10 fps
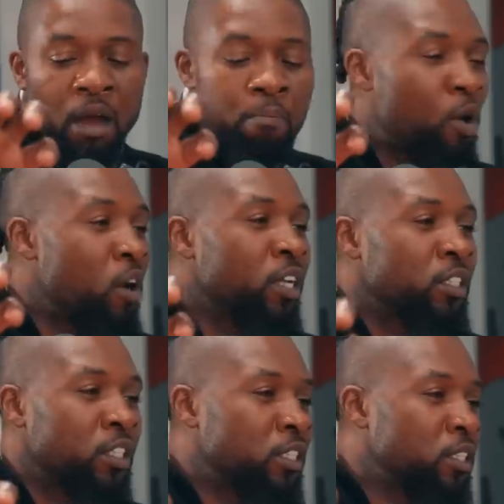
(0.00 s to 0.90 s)
I bought it
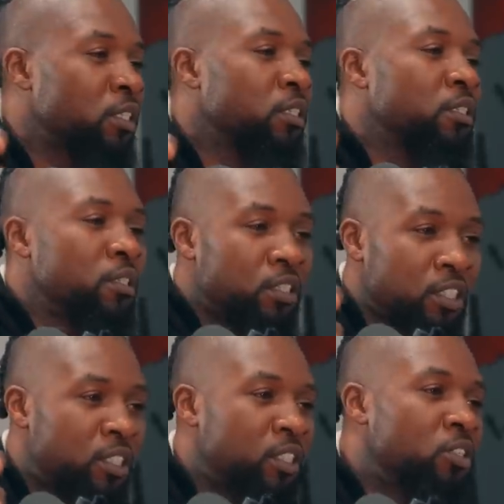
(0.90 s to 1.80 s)
just to
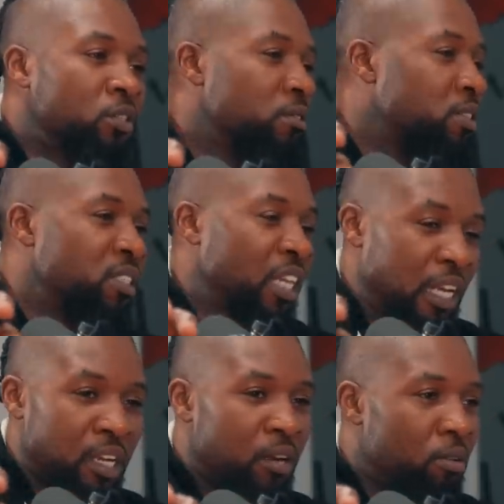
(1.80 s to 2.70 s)
just to
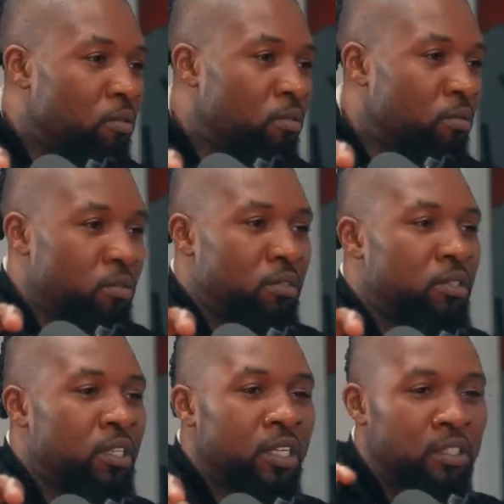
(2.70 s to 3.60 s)
see
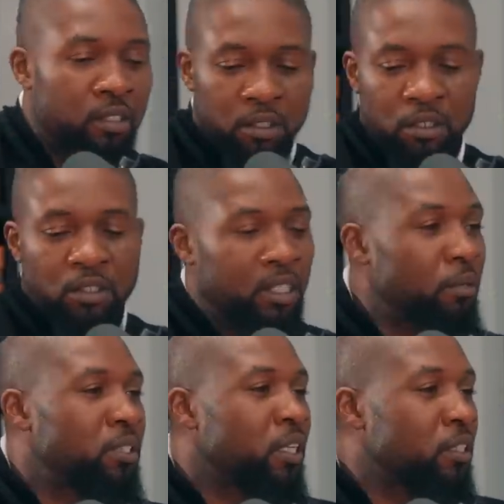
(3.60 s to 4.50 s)
this
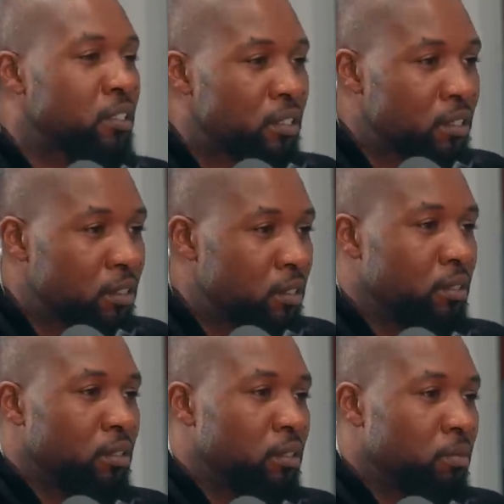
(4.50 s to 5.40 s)
substance
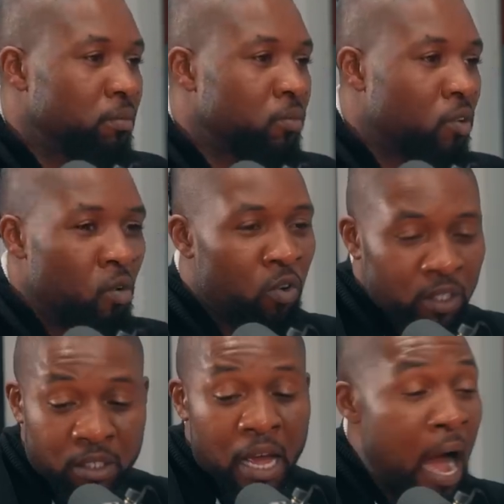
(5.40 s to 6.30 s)

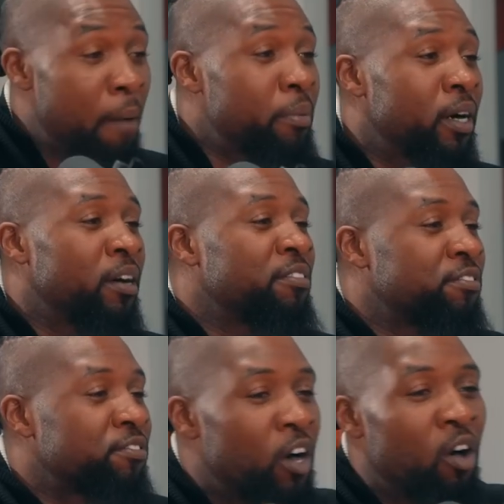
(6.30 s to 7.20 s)
on top
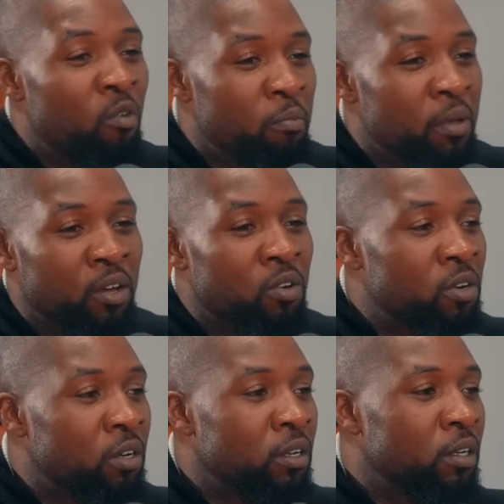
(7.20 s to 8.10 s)
of
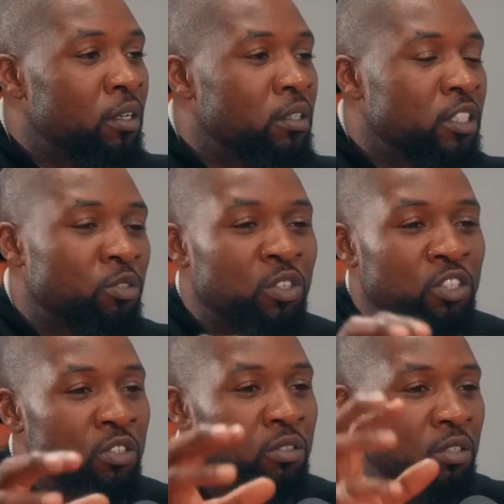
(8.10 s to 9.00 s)
oatmeal. That's
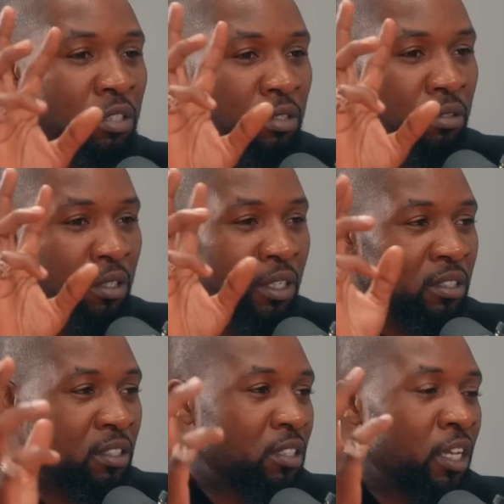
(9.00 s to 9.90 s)
what you
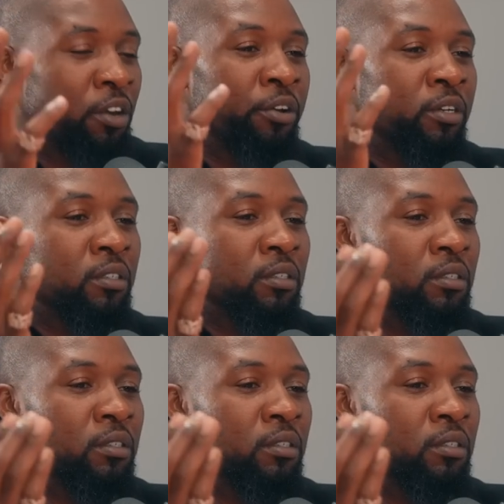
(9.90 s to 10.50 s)
considered